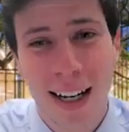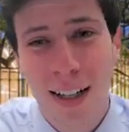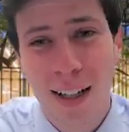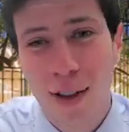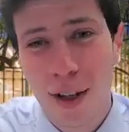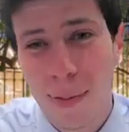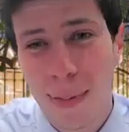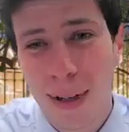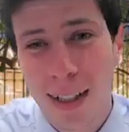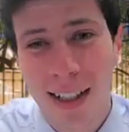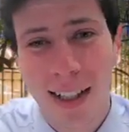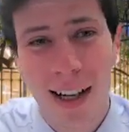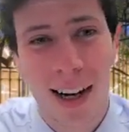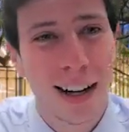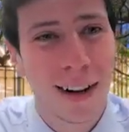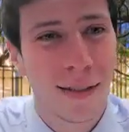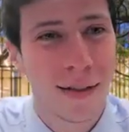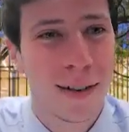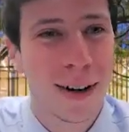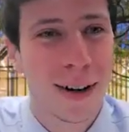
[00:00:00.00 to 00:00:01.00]
So I've been
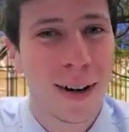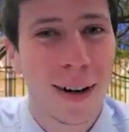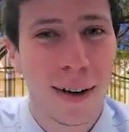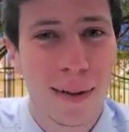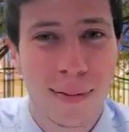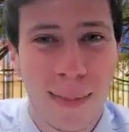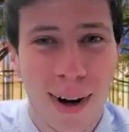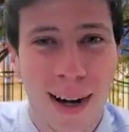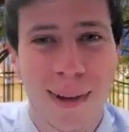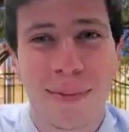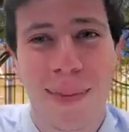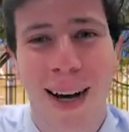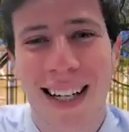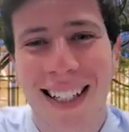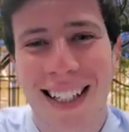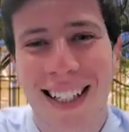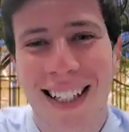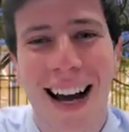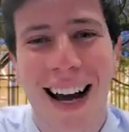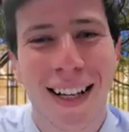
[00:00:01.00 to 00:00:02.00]
studying for my
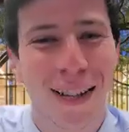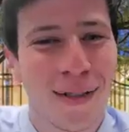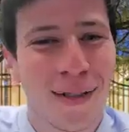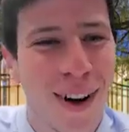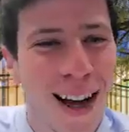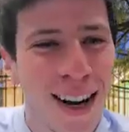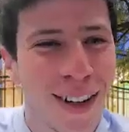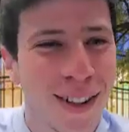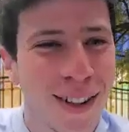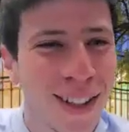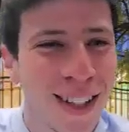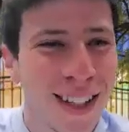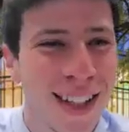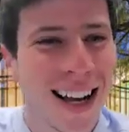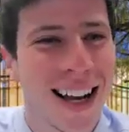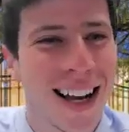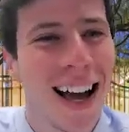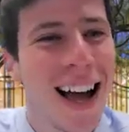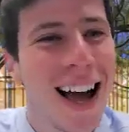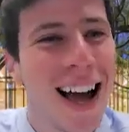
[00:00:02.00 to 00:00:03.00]
science final, just like